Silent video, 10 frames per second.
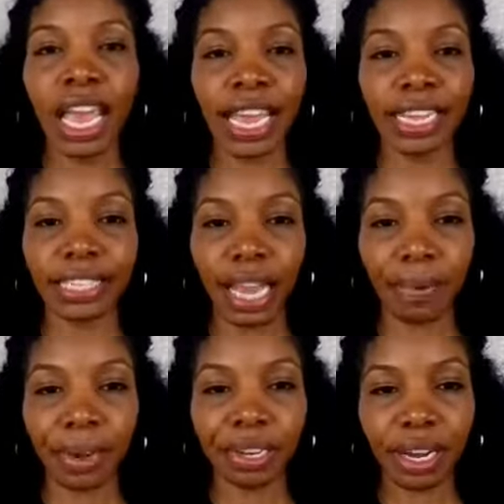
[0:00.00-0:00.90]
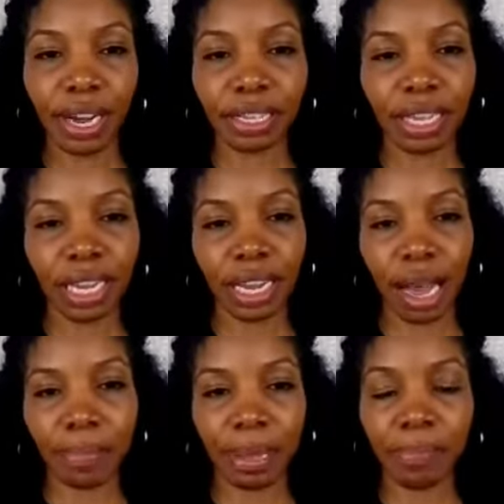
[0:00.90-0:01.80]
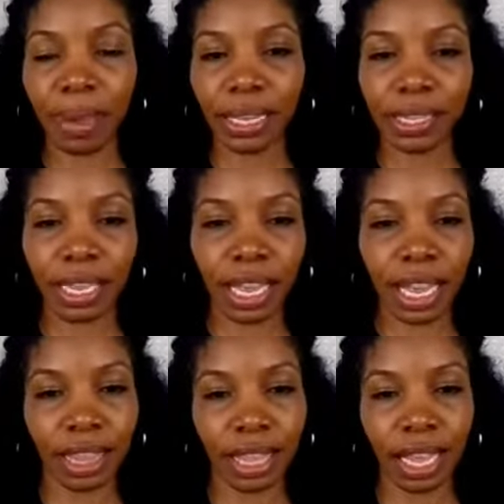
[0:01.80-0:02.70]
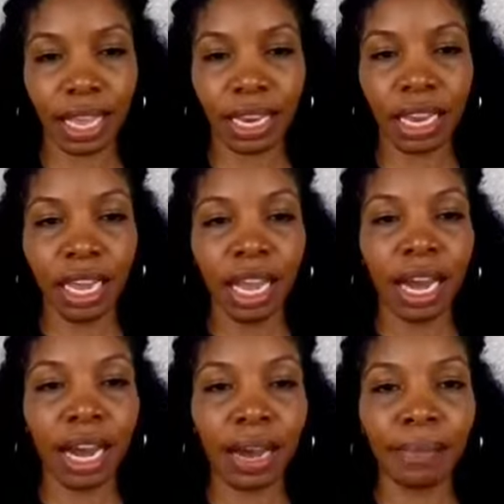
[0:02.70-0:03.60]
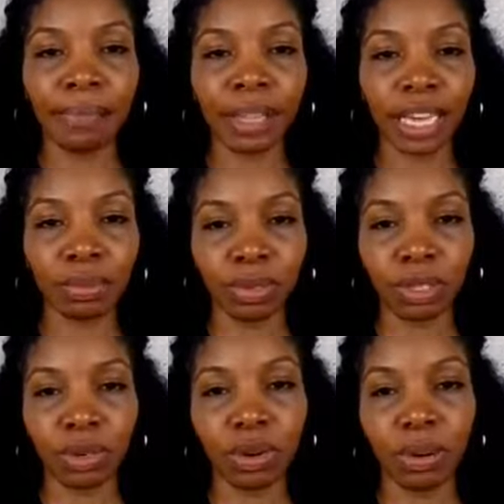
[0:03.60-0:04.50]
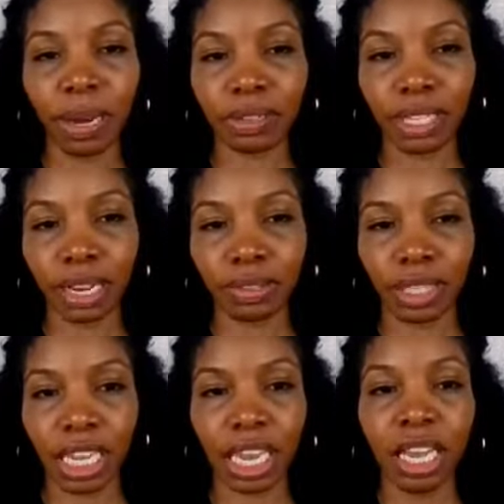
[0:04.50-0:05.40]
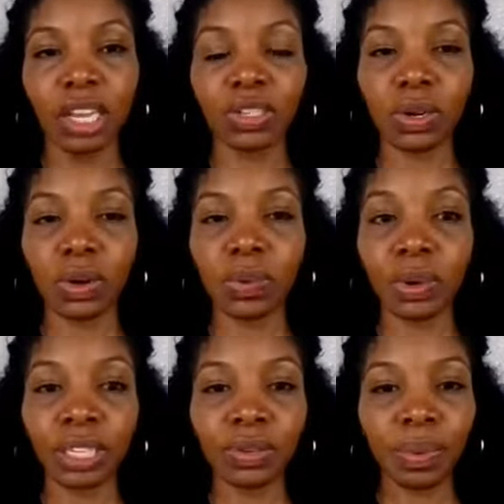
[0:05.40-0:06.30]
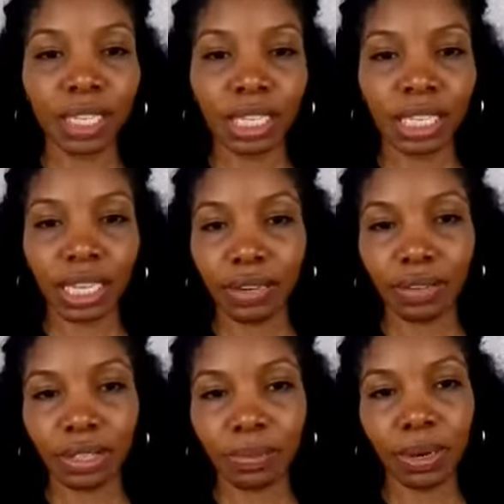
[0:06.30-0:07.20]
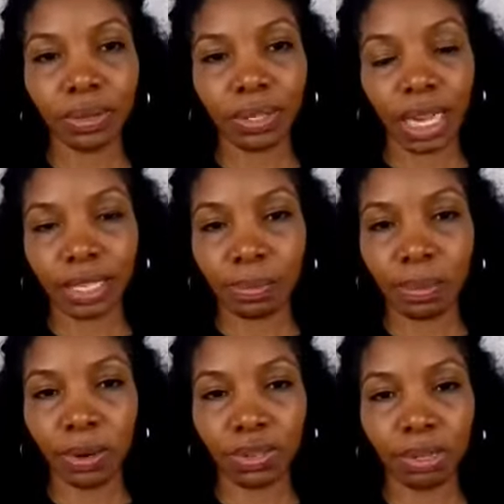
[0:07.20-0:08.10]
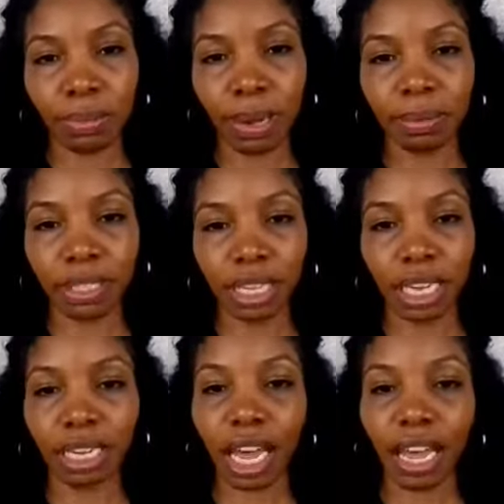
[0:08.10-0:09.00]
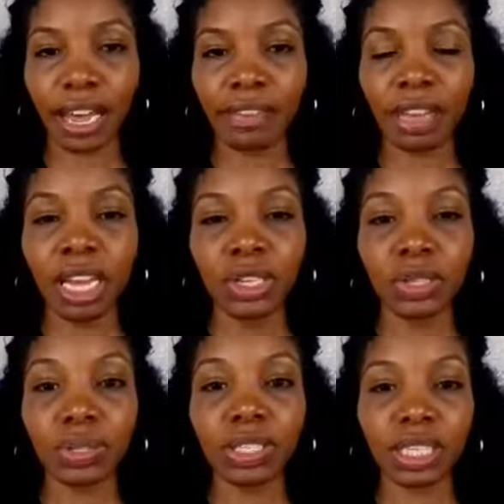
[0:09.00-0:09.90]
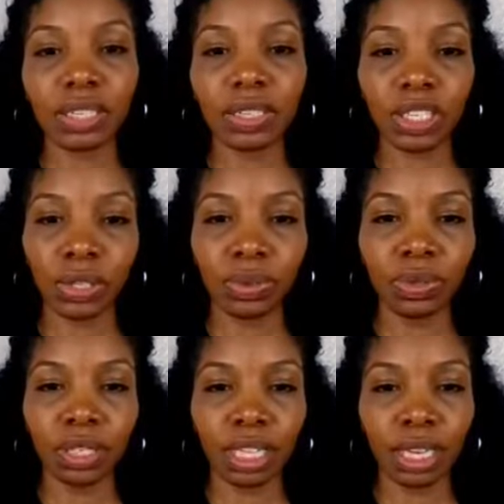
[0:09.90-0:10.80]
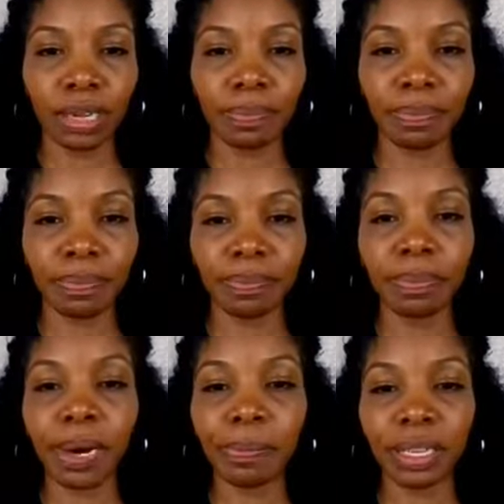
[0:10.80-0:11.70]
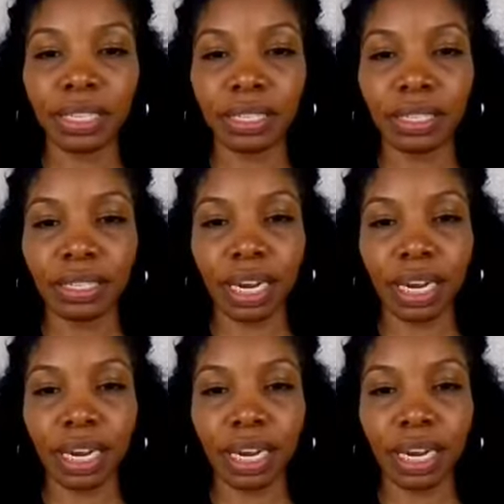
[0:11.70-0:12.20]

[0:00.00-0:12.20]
and type out your content, copy and paste it, and then that's when you'll go about scheduling it. So when you want to schedule your post as opposed to publishing it live, you'll still use the publish